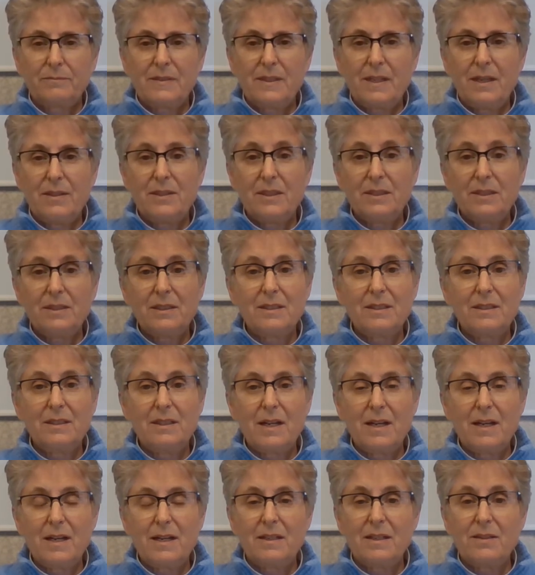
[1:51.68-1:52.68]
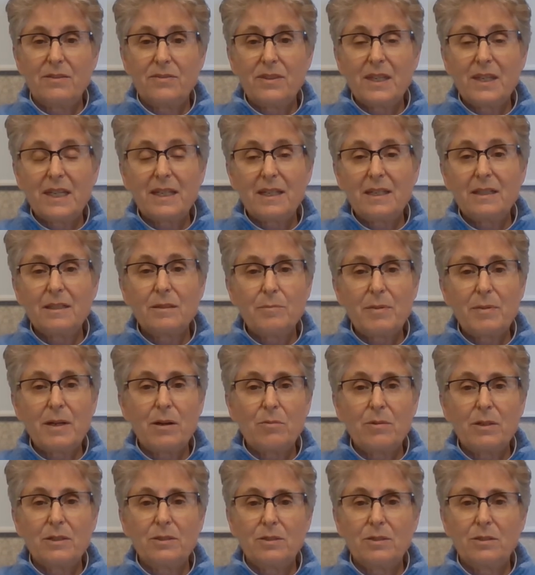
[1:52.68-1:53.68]
Now, this is not a thinking
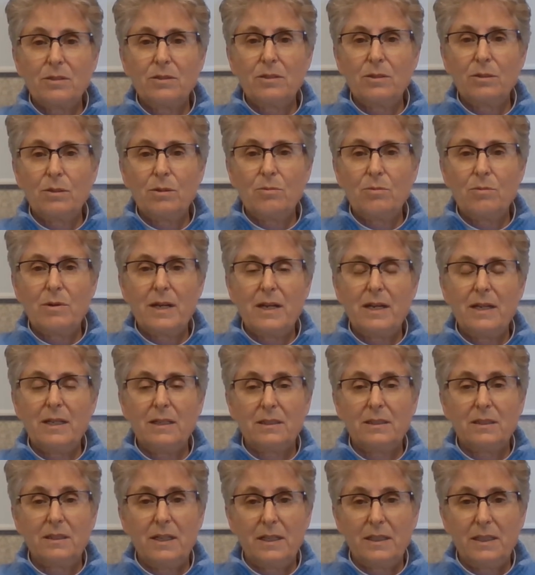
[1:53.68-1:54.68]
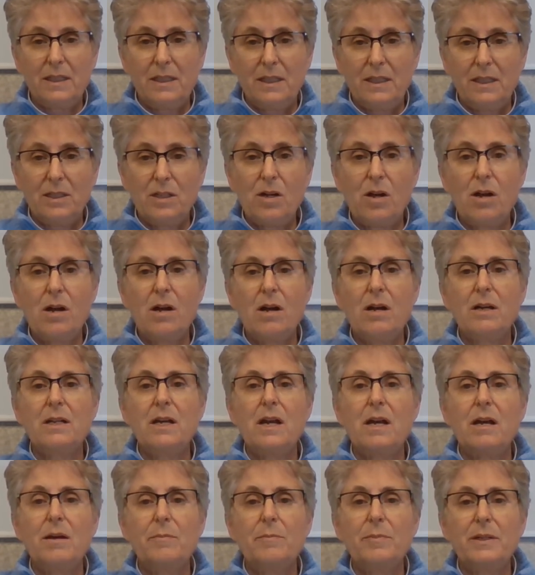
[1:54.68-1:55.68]
about what took you away. It's not getting caught
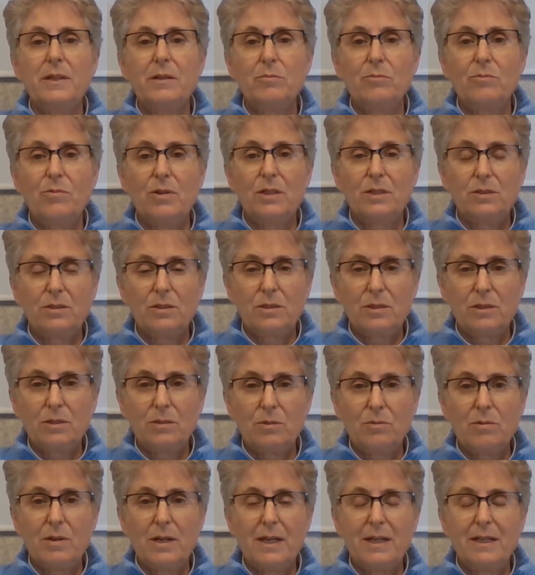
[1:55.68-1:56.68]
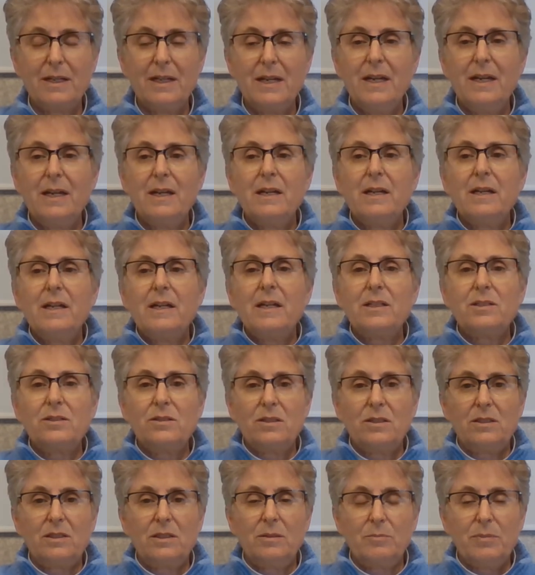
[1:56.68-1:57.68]
up in what took you away. It's
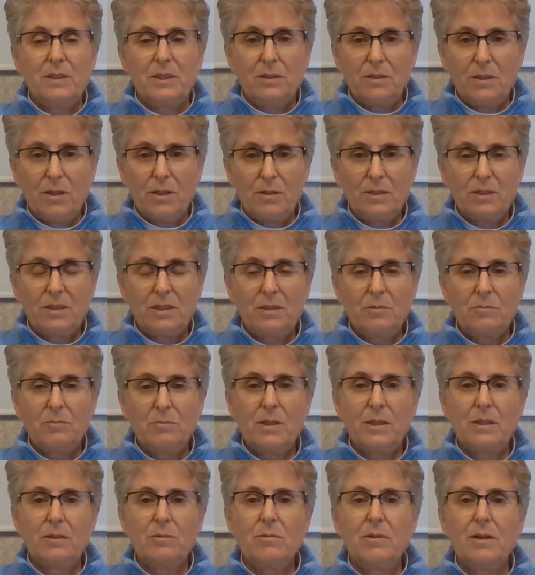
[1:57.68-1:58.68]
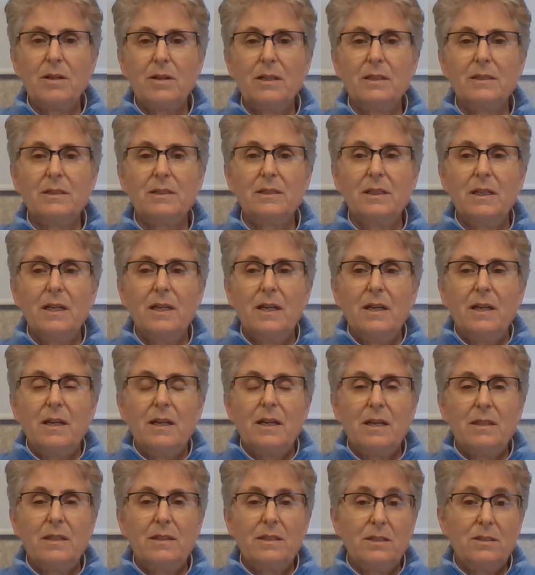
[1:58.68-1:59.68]
just simply noticing what it was
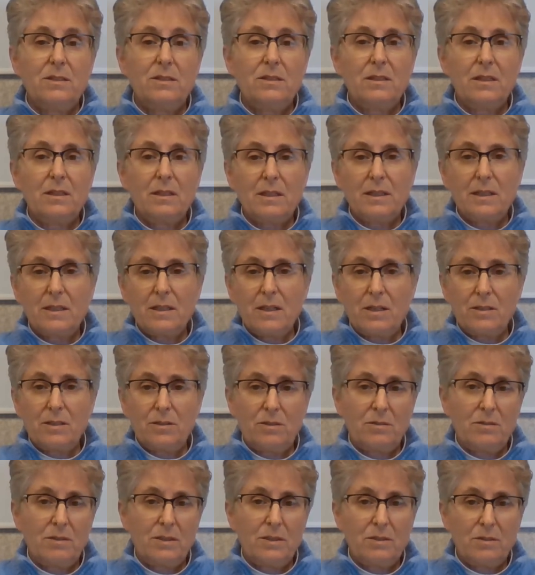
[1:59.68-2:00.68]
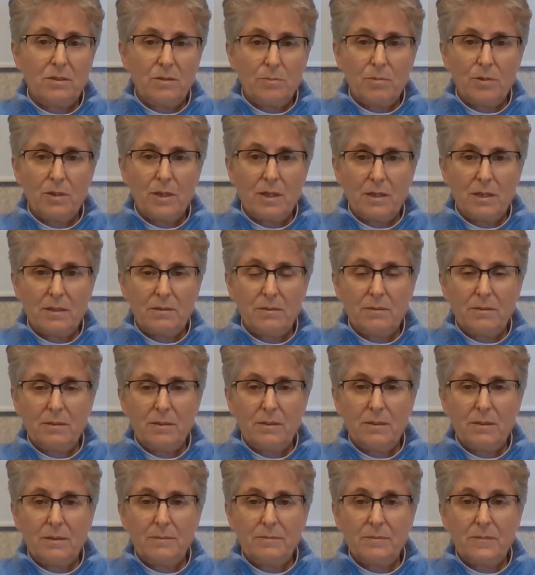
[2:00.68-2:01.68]
and then gently ushering
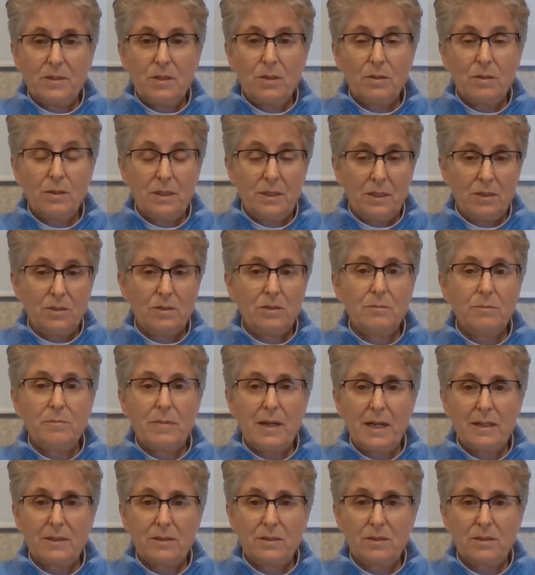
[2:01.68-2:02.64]
your attention back